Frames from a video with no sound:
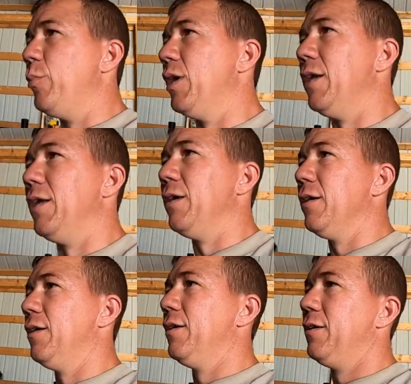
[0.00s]

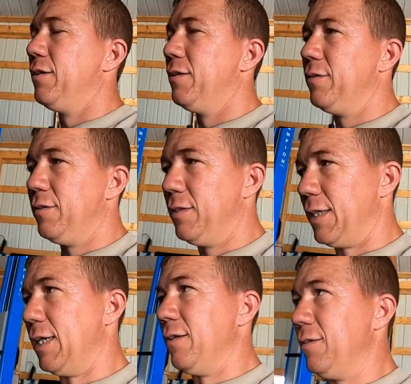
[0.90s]
But
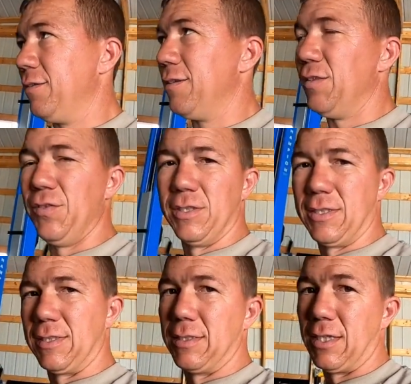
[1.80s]
again,
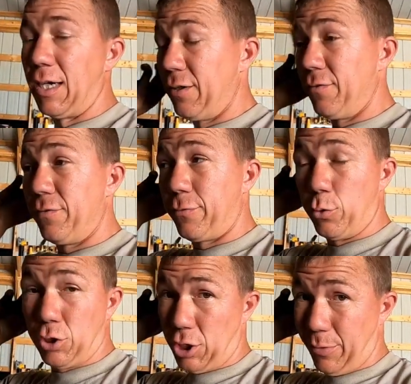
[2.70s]
this is designed
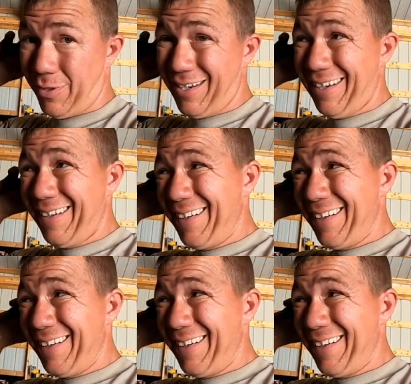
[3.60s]
for sheep.